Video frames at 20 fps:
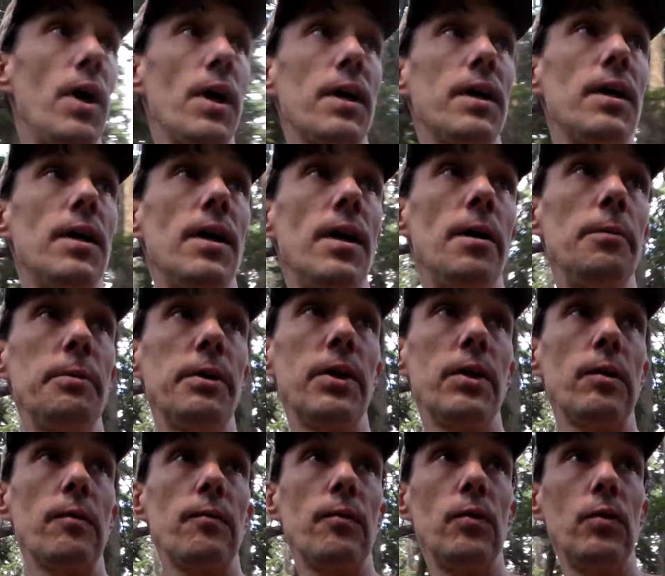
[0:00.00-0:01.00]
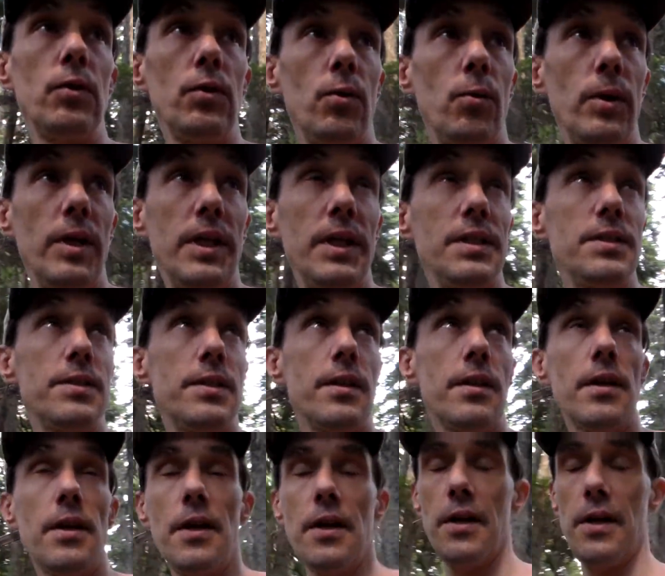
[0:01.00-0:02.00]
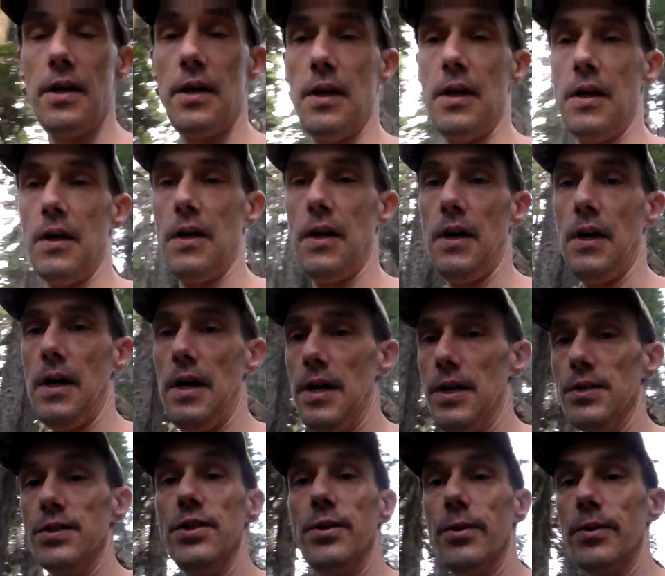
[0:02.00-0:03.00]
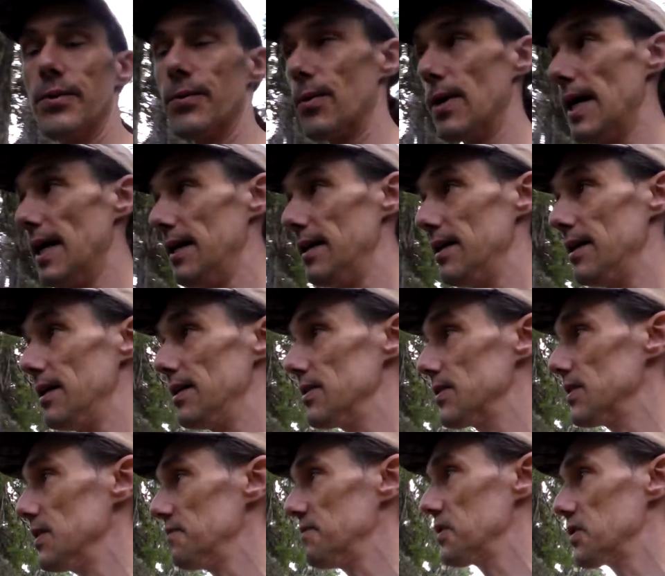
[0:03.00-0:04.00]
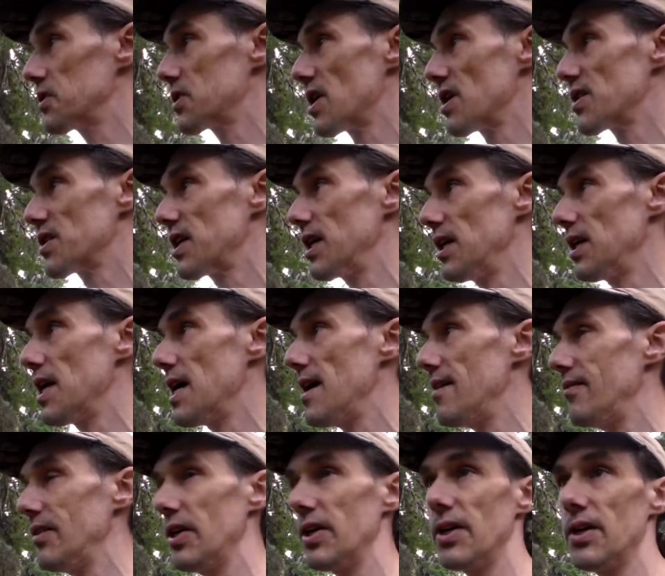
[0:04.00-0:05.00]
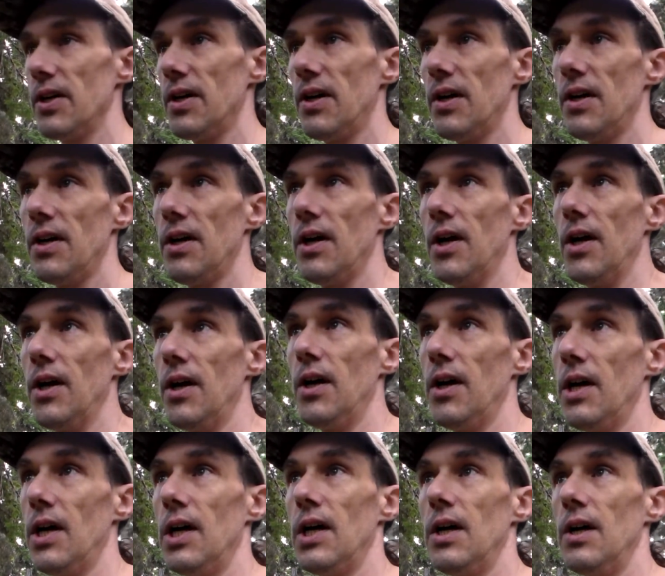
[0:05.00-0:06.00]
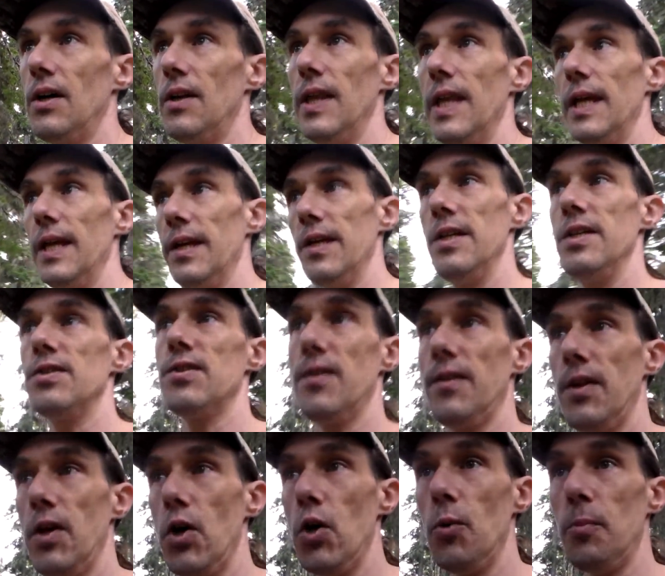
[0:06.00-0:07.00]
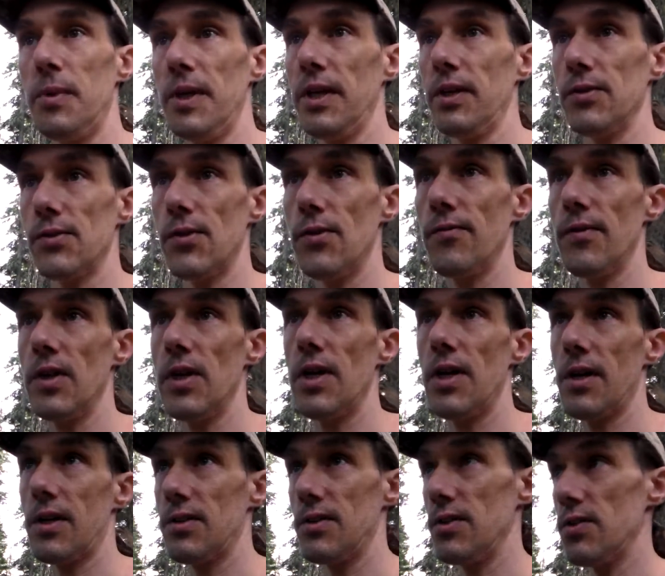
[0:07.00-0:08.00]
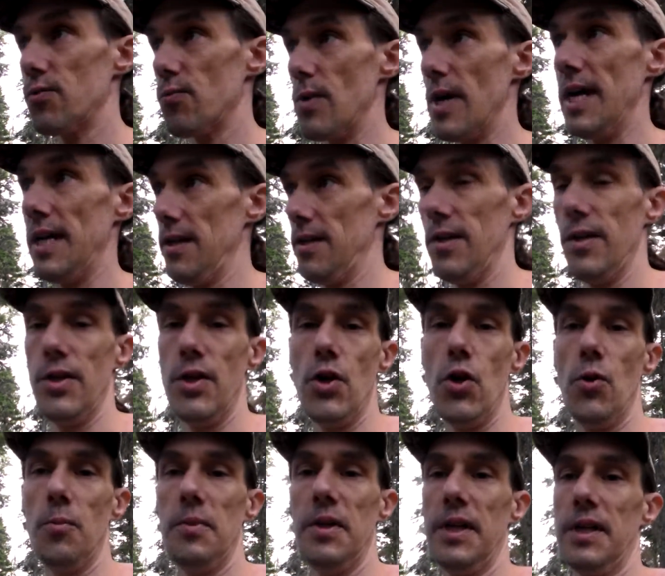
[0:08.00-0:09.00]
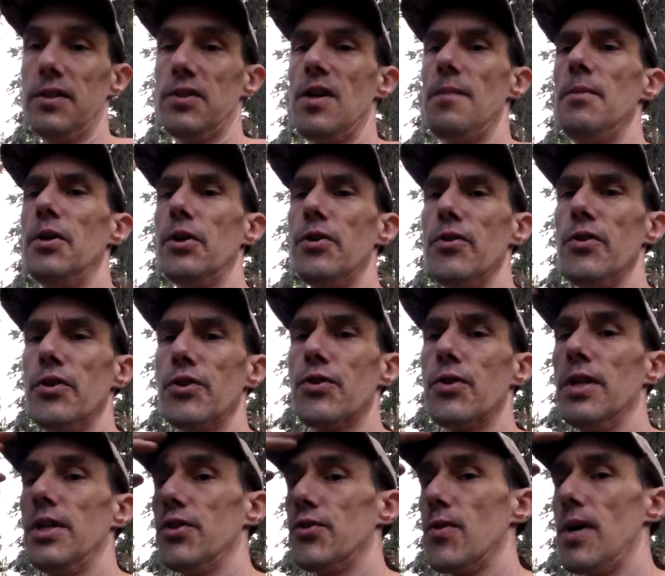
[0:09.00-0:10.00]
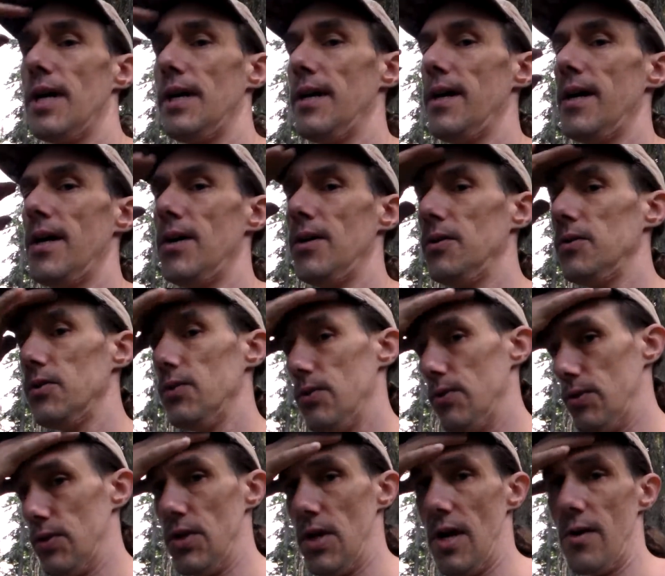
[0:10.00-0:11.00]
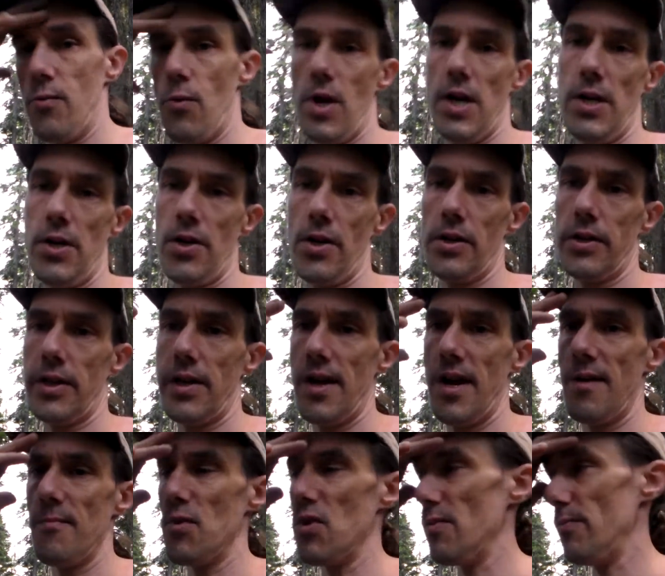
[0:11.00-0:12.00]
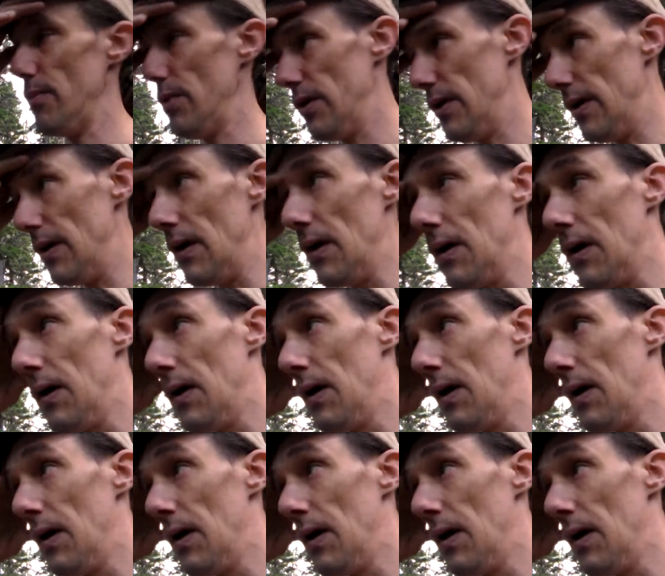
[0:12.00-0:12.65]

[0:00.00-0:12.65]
walk up here for a little ways and see what the rain does, and if it starts getting heavier than it is in the openings over there, because it's raining in the openings. I'm under the trees right now, so it's not raining on the camera, but